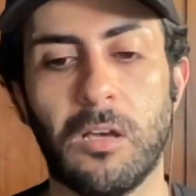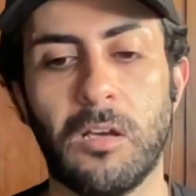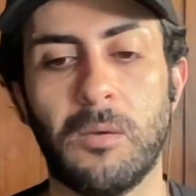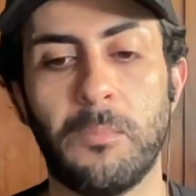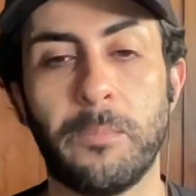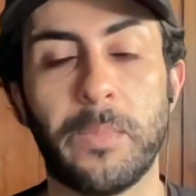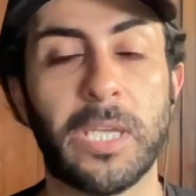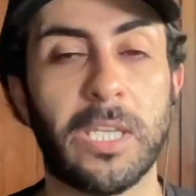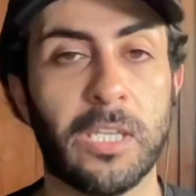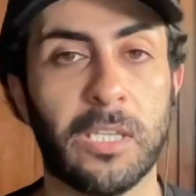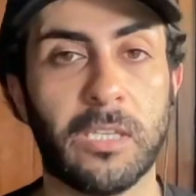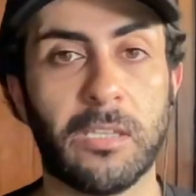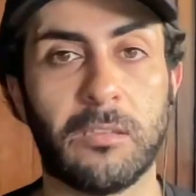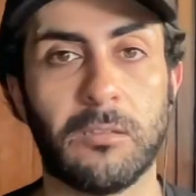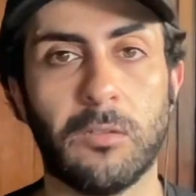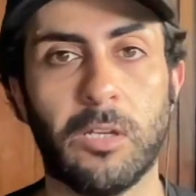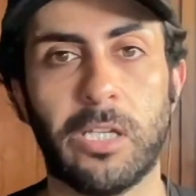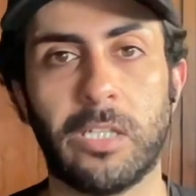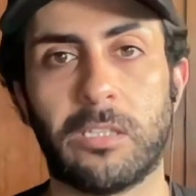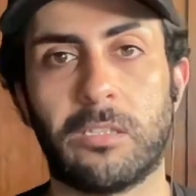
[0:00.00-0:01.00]
meaning,
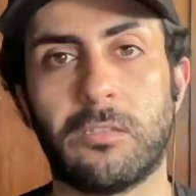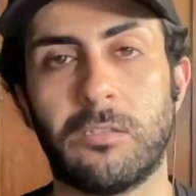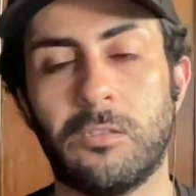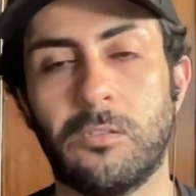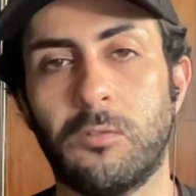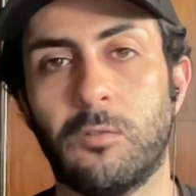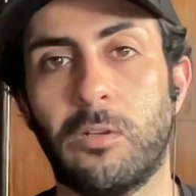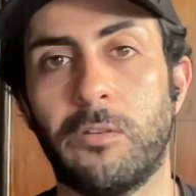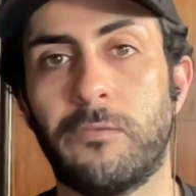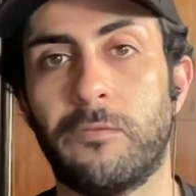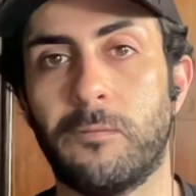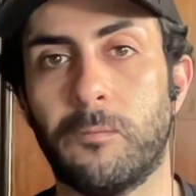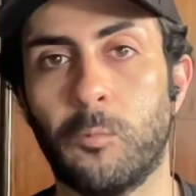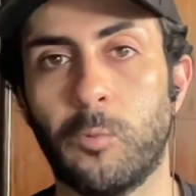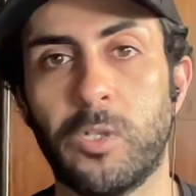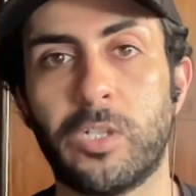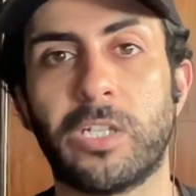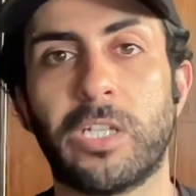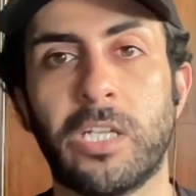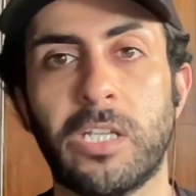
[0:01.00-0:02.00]
like, if
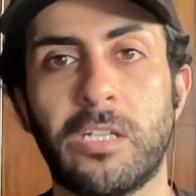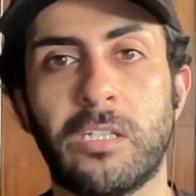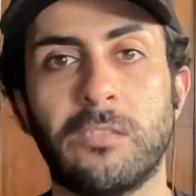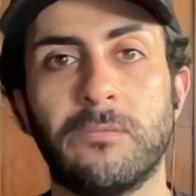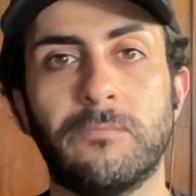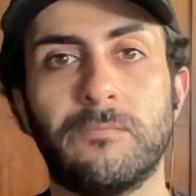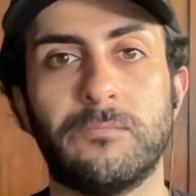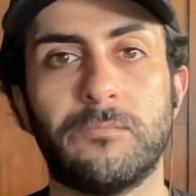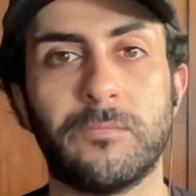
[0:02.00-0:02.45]
we're gonna